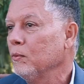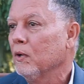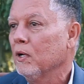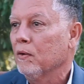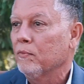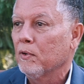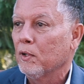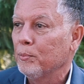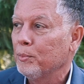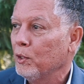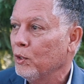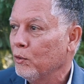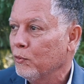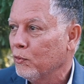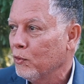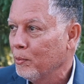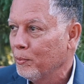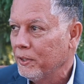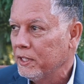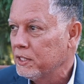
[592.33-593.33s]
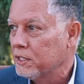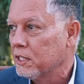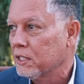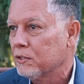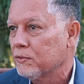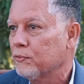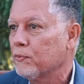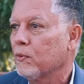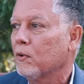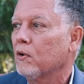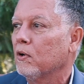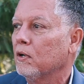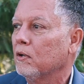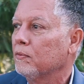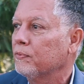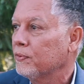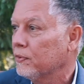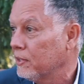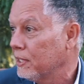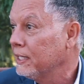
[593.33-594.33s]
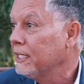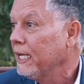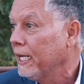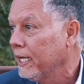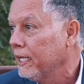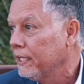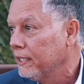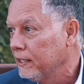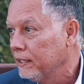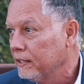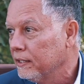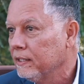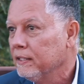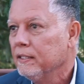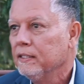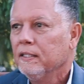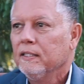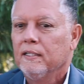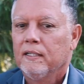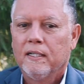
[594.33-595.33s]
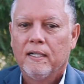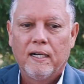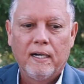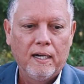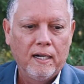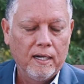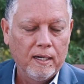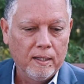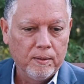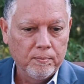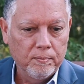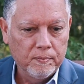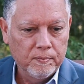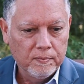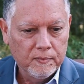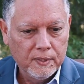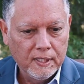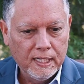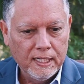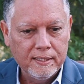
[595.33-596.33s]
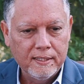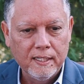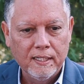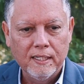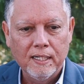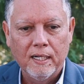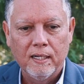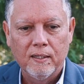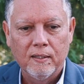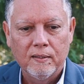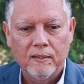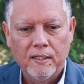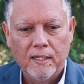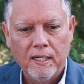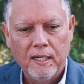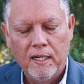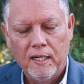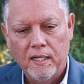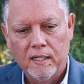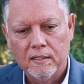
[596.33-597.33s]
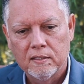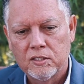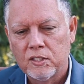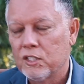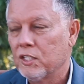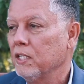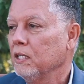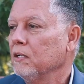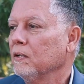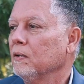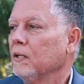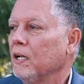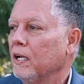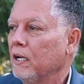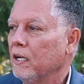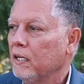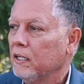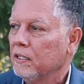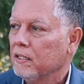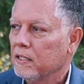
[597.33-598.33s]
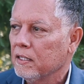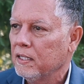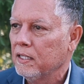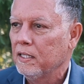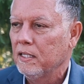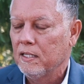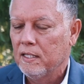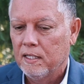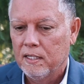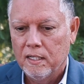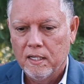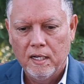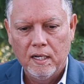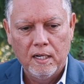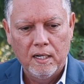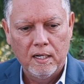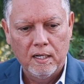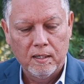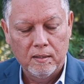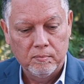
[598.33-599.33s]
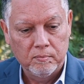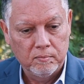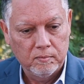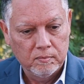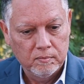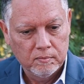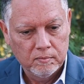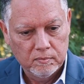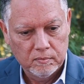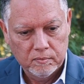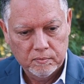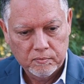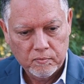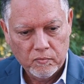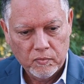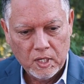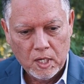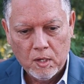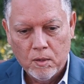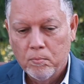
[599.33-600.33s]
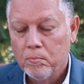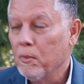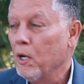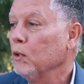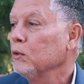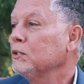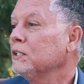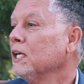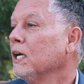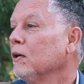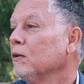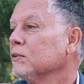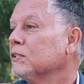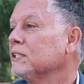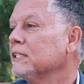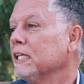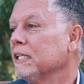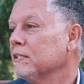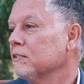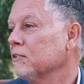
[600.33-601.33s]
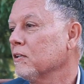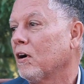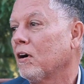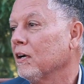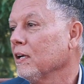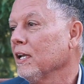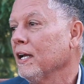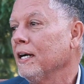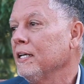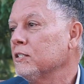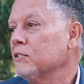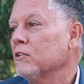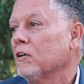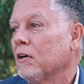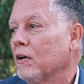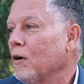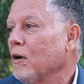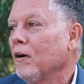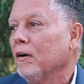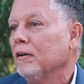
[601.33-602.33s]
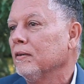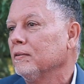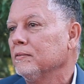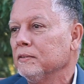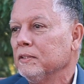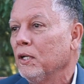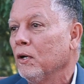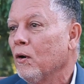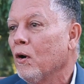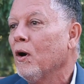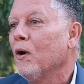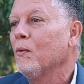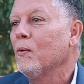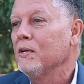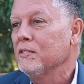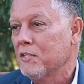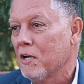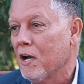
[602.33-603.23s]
one of our beautiful beaches for the day. I think I'll steal the Motel 6. Our lights are always